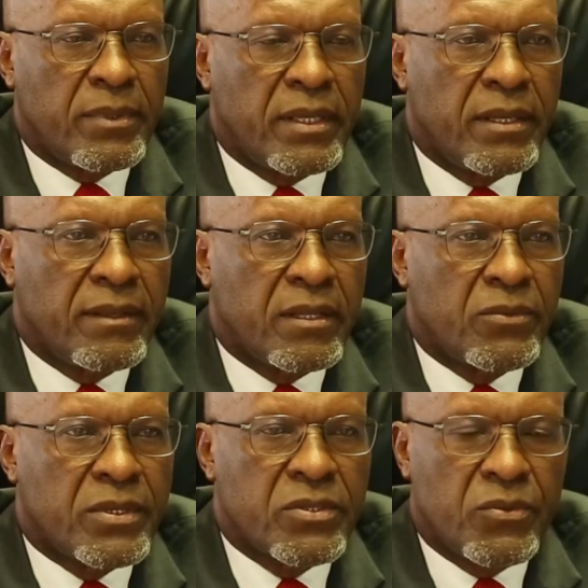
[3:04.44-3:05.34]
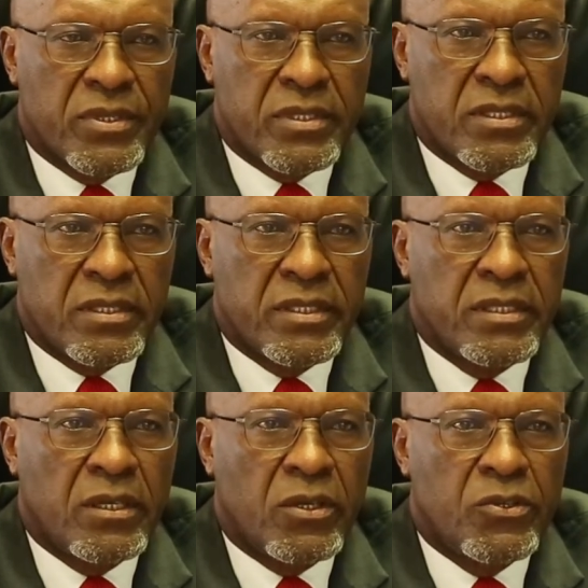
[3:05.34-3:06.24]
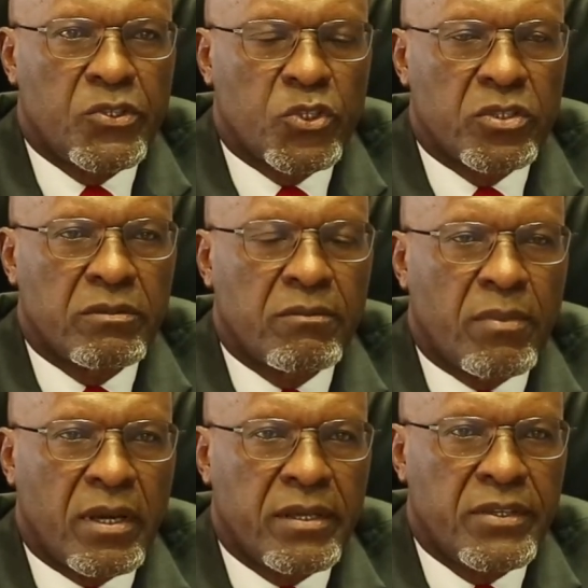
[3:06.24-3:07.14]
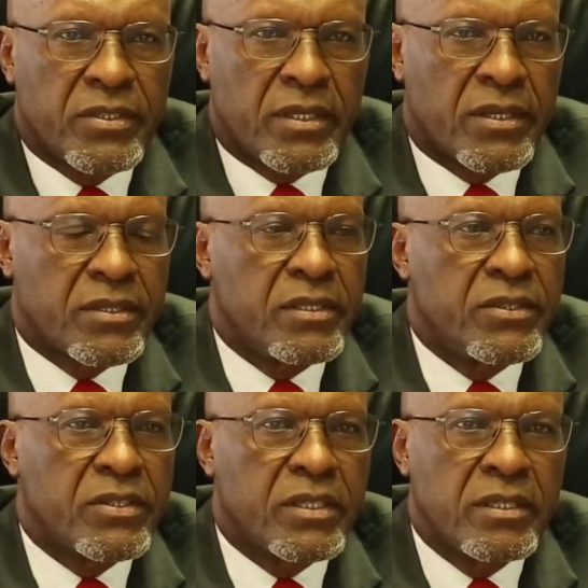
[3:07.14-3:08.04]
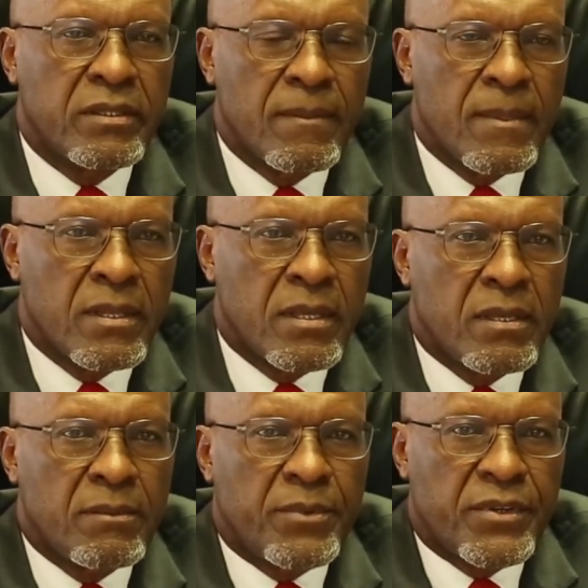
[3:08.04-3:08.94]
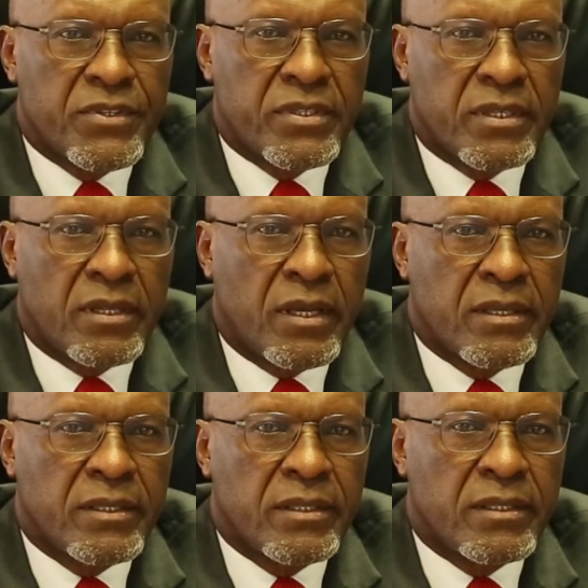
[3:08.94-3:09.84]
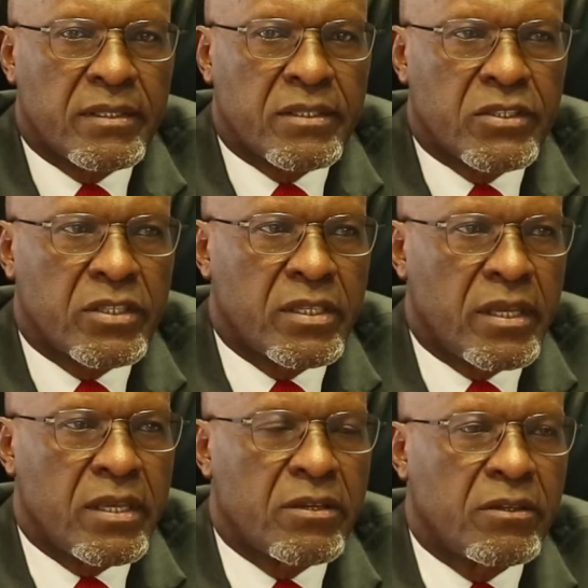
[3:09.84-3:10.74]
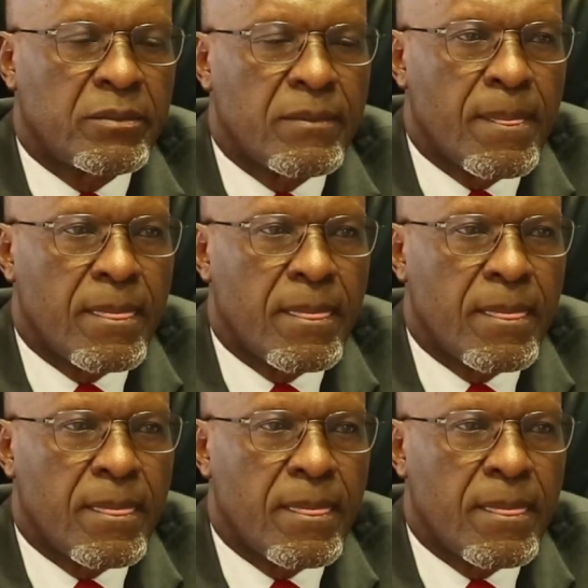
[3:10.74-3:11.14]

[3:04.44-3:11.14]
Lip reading: plan that was recently launched by His Excellency President Hage G. Geingob.